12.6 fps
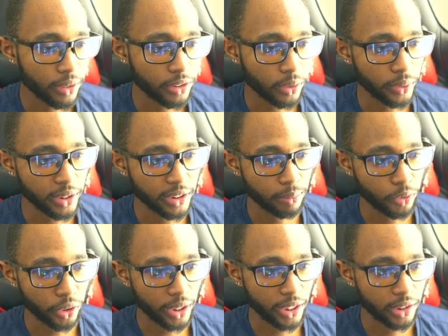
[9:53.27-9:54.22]
So we get some
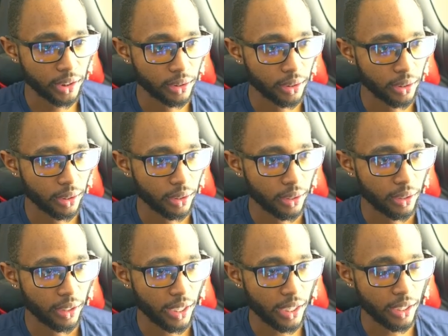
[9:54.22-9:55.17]
trades,
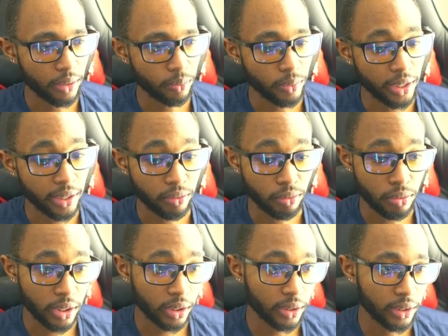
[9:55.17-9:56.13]
and we get a
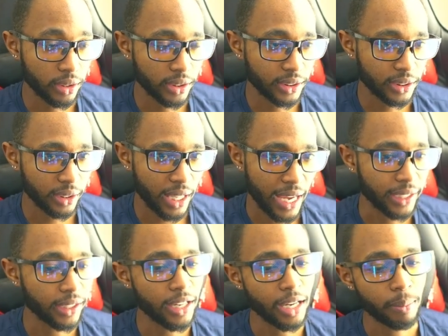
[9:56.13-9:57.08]
rook slide
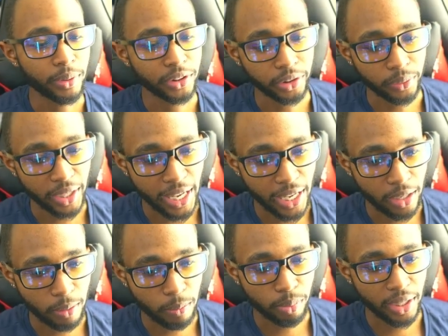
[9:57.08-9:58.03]
up. So
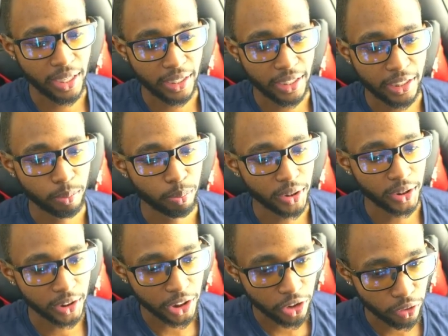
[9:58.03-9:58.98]
L playing his
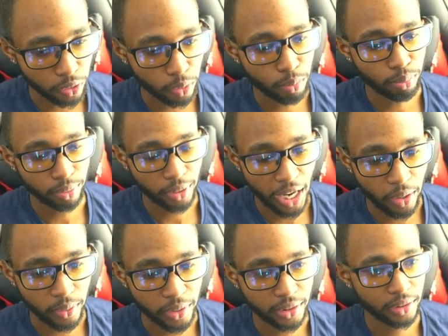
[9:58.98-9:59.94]
positional
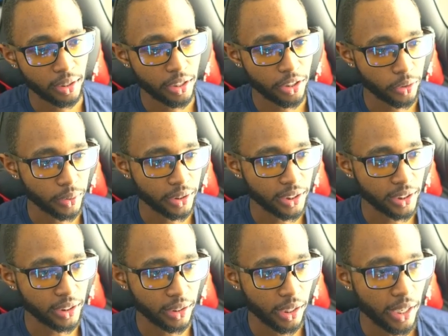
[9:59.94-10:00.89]
prowess to a
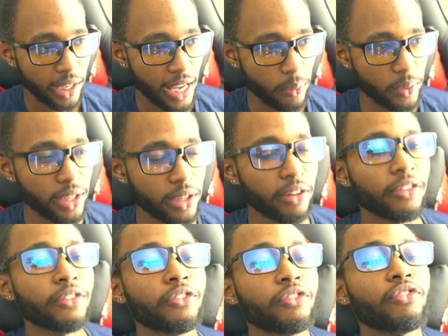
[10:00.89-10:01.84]
T, and we get our
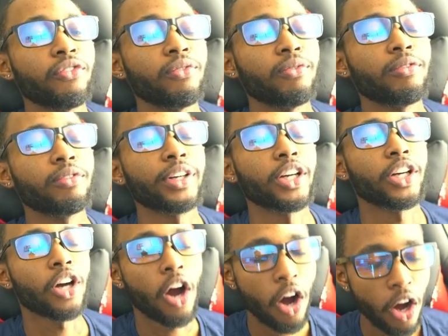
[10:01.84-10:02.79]

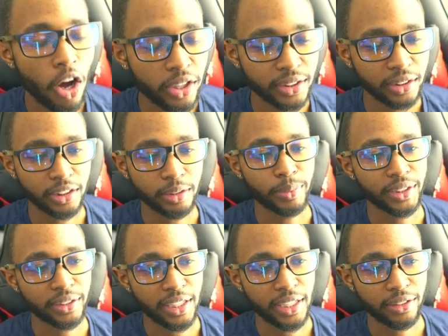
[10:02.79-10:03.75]
costly
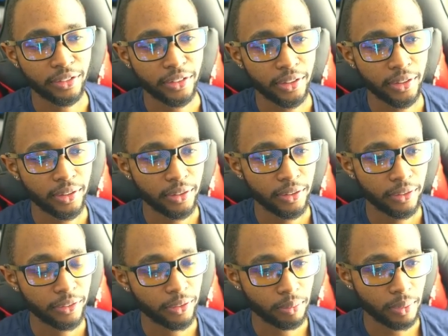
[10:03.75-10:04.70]
mistake
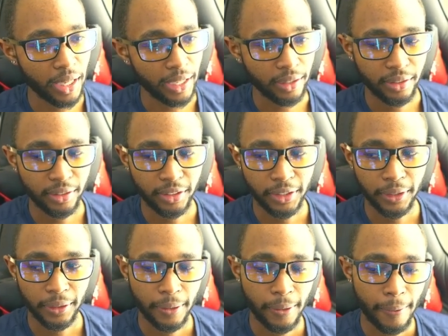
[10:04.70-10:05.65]
from Light,
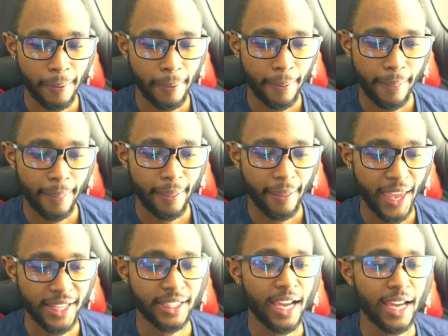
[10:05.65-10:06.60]
as
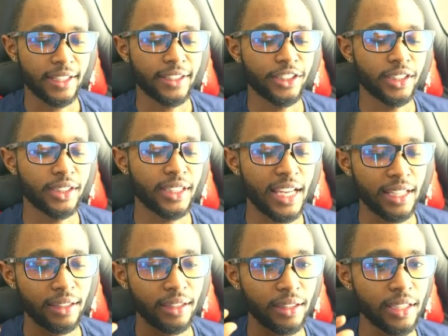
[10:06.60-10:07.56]
he got just a
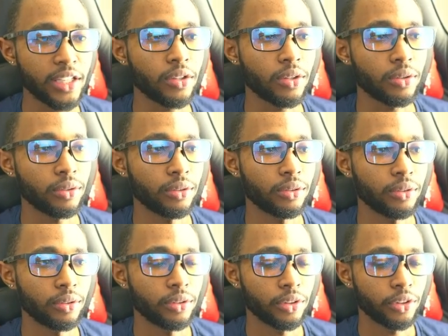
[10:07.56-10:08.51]
little
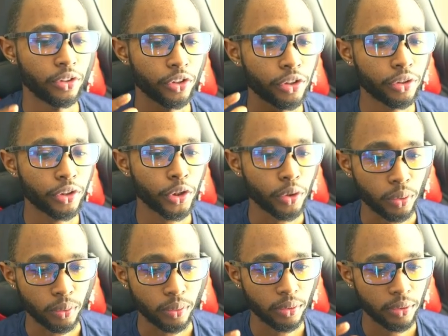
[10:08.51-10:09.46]
too
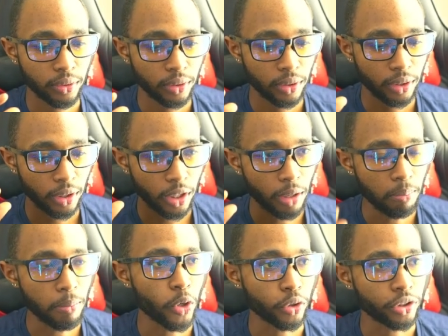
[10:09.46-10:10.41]

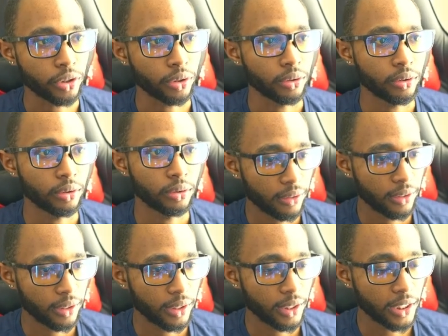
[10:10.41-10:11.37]
emotional.
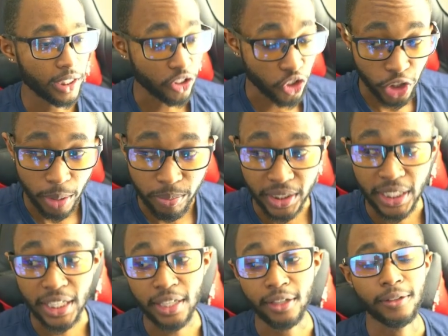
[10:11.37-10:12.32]
He jumps
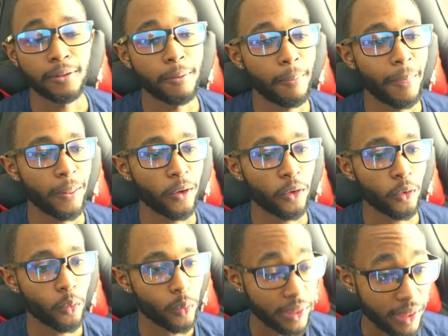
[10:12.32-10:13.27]
in
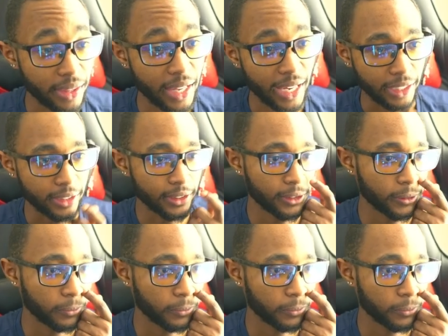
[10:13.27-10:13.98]
with the knight,